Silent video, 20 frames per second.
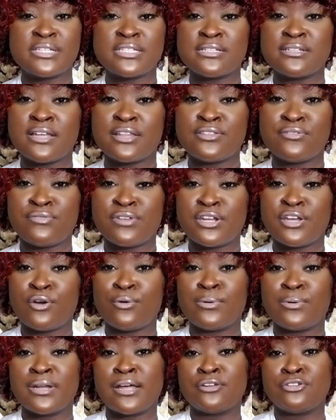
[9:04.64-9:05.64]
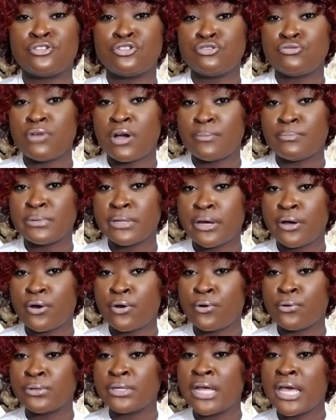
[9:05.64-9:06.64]
another video when I do
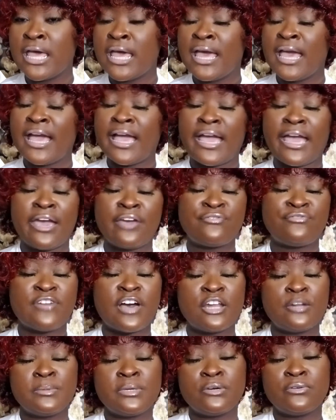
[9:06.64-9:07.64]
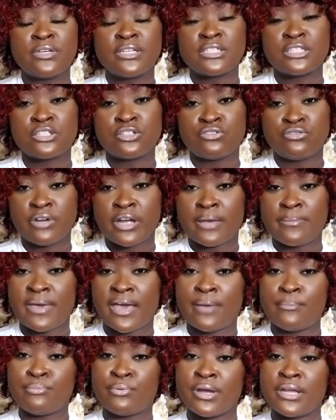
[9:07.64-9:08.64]
upload. And follow me on Instagram
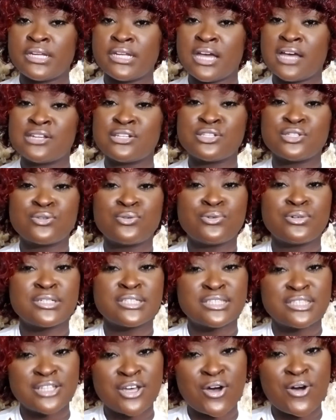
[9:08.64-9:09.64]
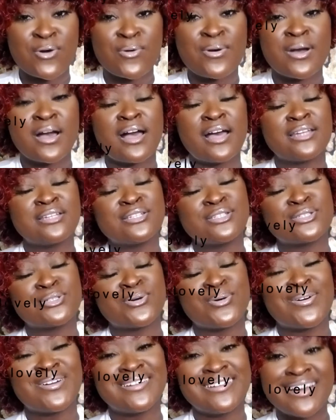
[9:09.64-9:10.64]
at
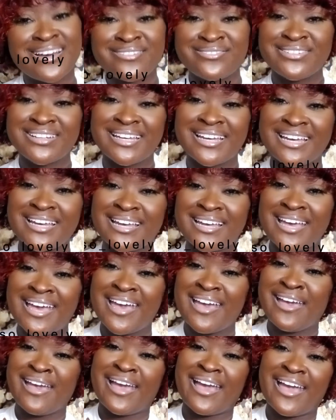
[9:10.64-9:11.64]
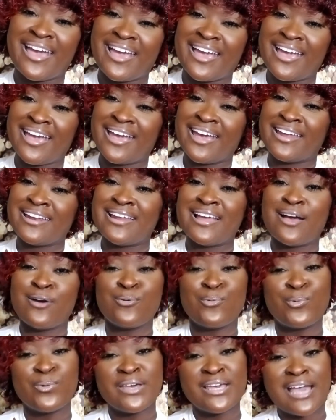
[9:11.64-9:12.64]
Brandi_so_lovely. And
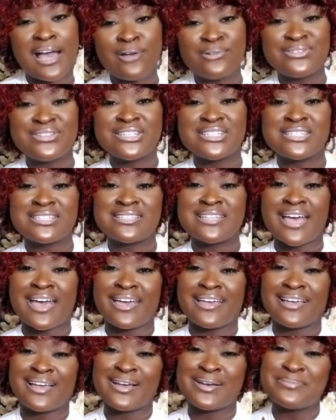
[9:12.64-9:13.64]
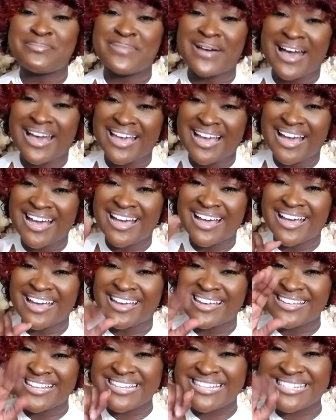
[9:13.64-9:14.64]
we out this thing. Bye,
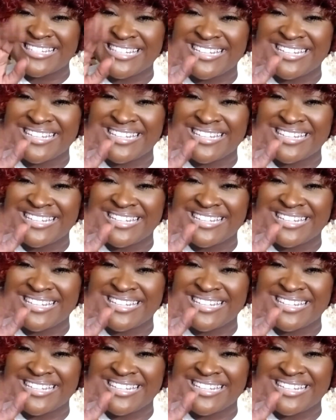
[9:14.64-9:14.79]
guys.